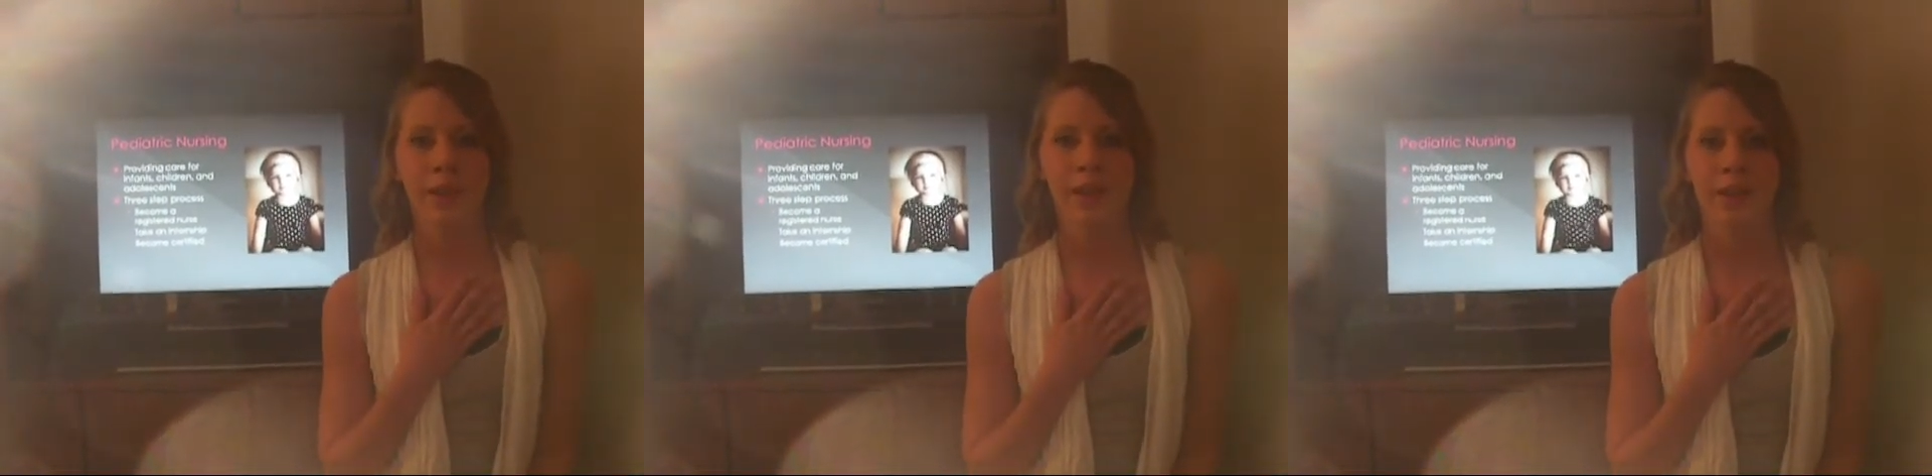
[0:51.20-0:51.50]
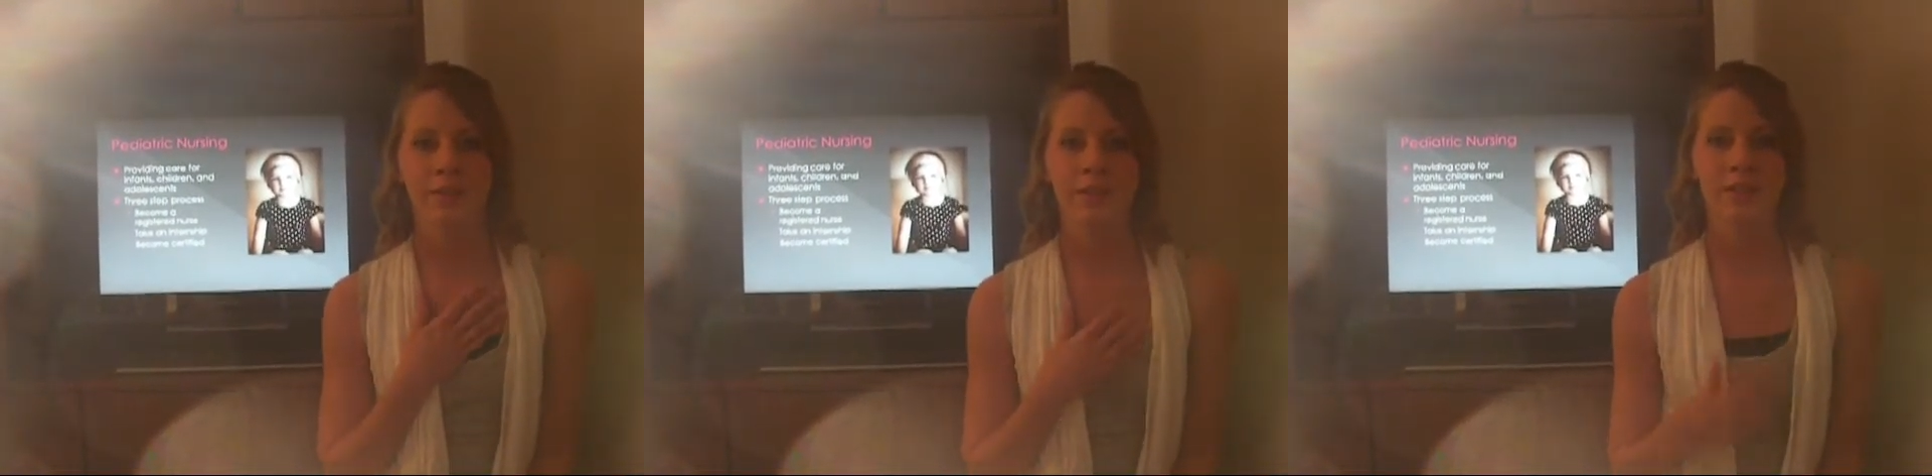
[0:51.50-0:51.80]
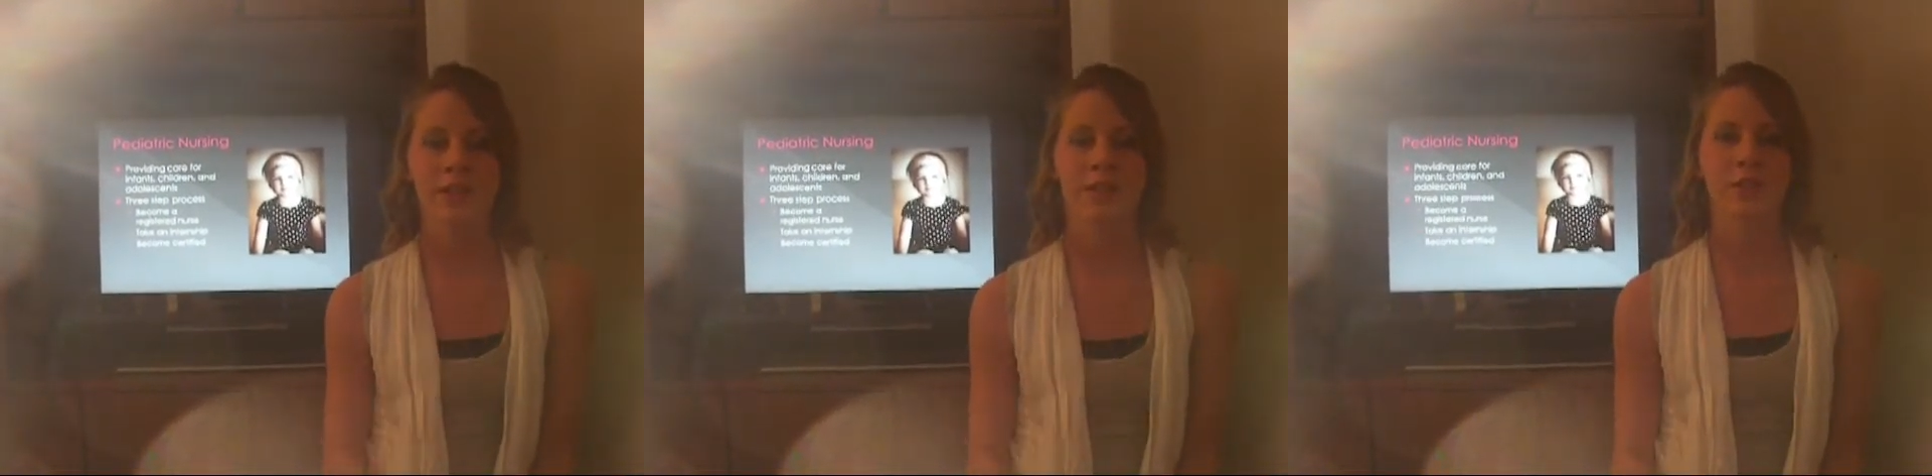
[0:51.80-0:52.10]
Moore, and ever
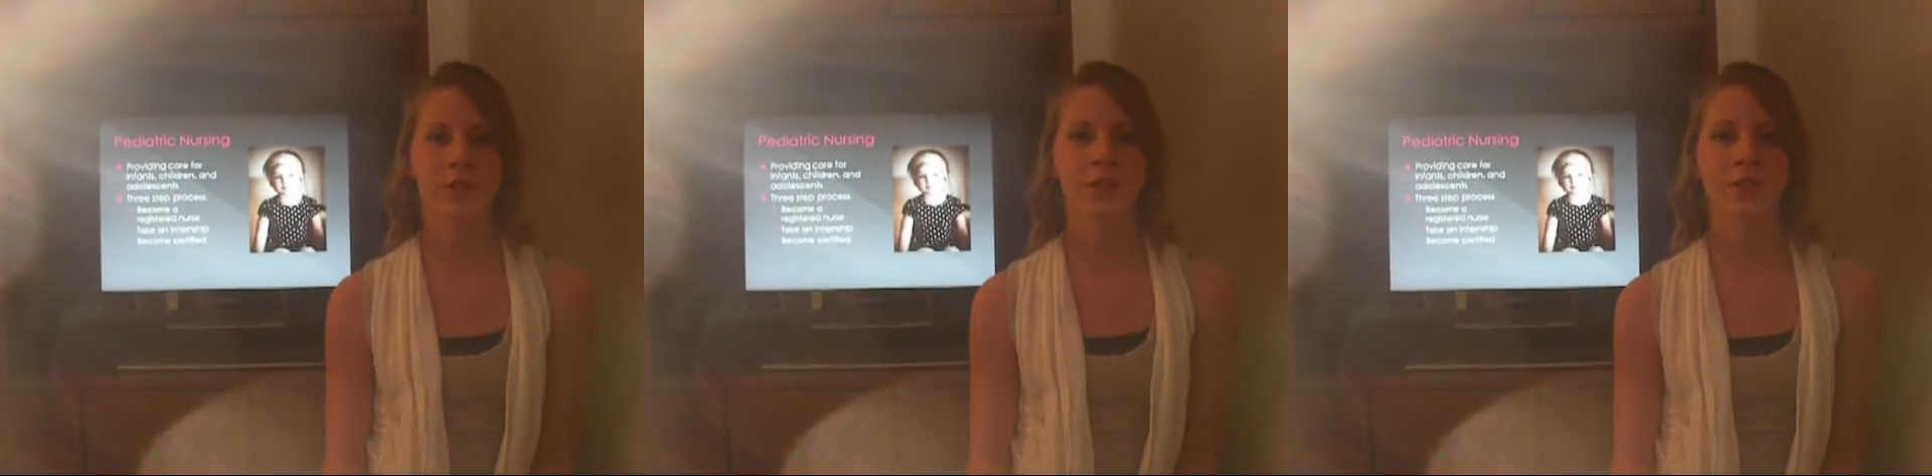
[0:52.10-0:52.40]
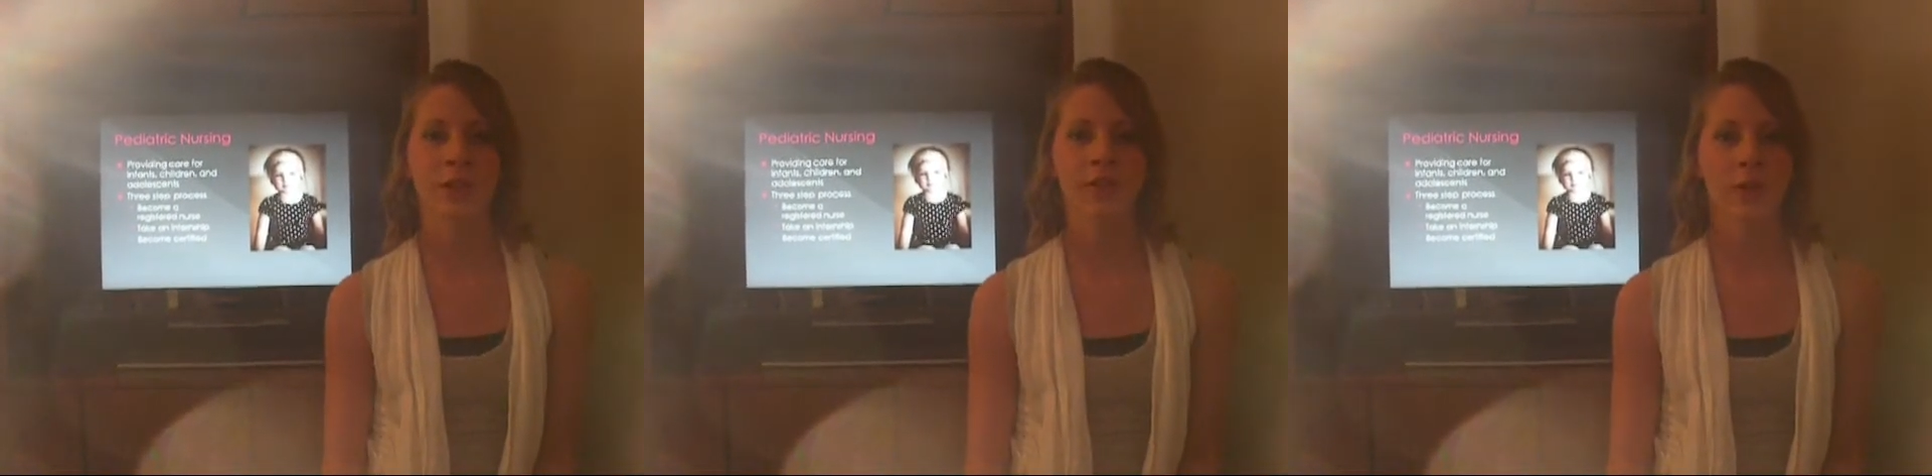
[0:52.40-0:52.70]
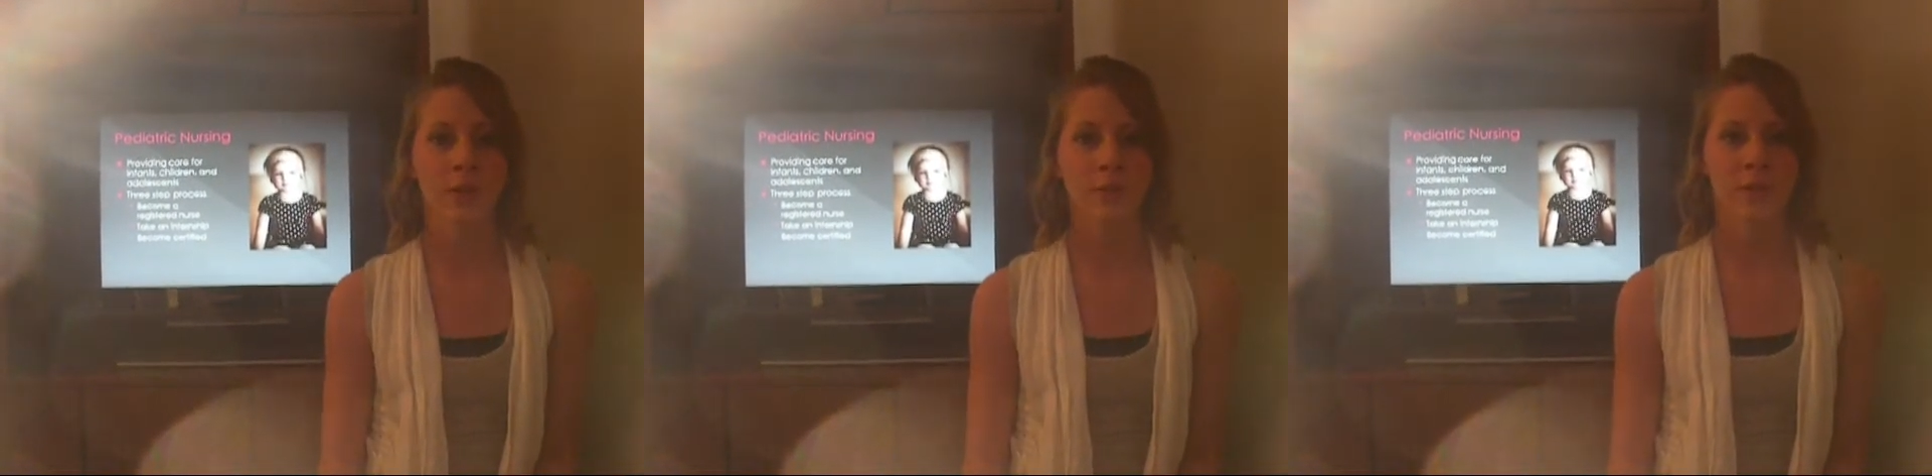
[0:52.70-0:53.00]
since I was a little girl,
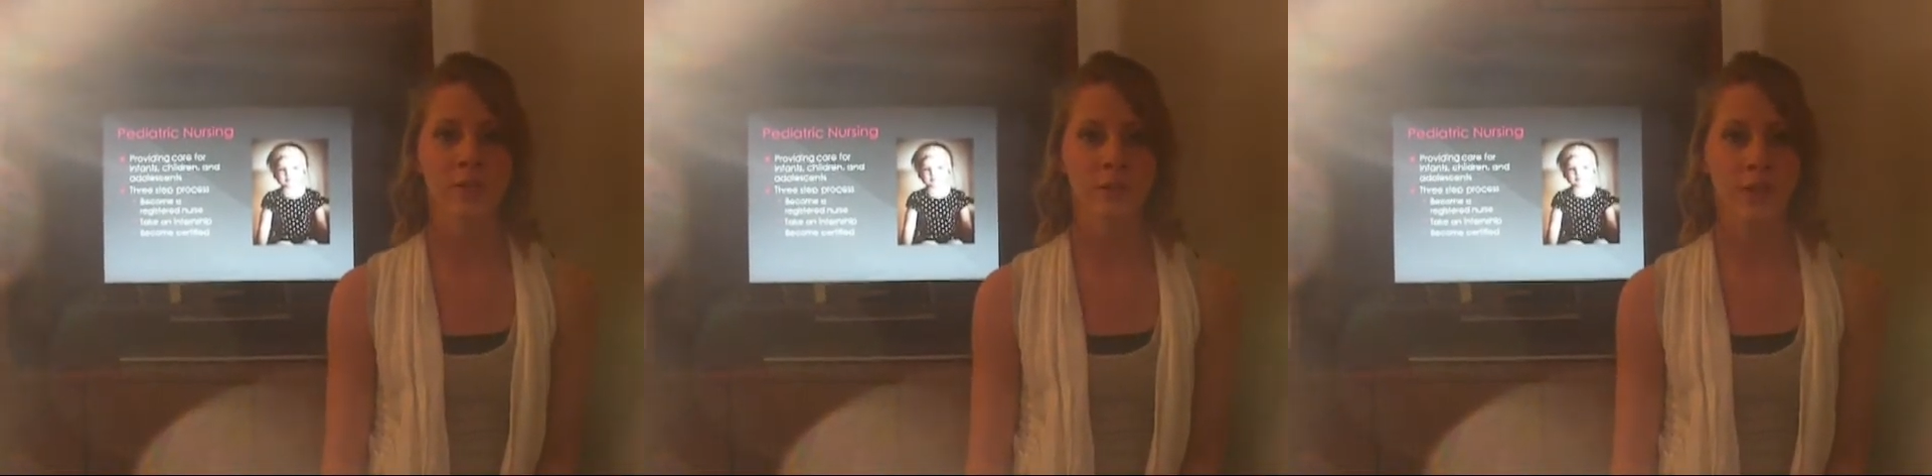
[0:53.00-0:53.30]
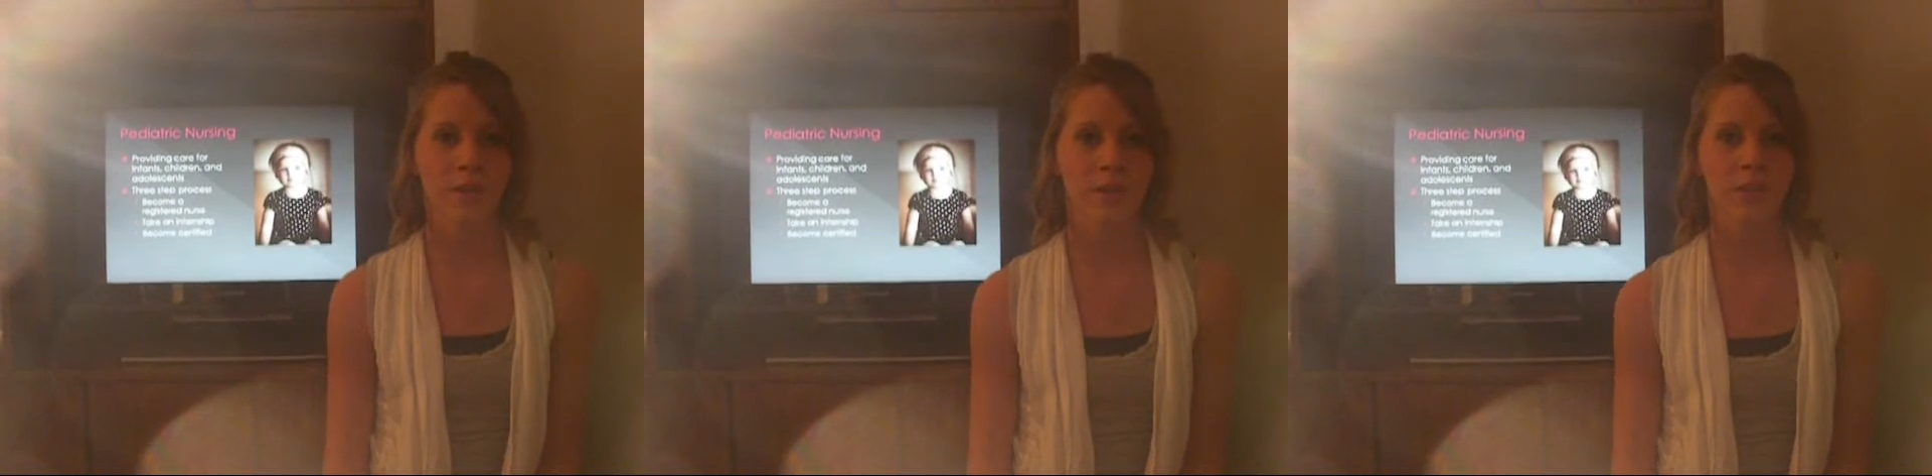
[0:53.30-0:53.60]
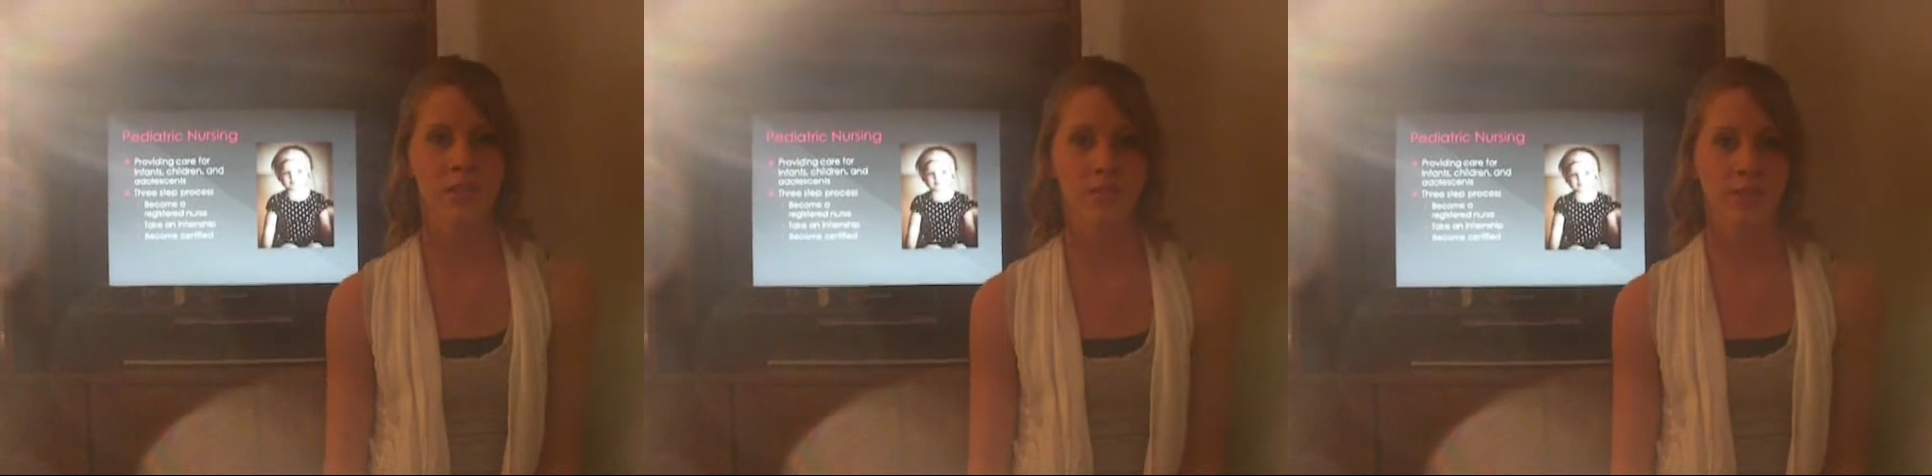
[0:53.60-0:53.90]
I've always wanted to be a nurse,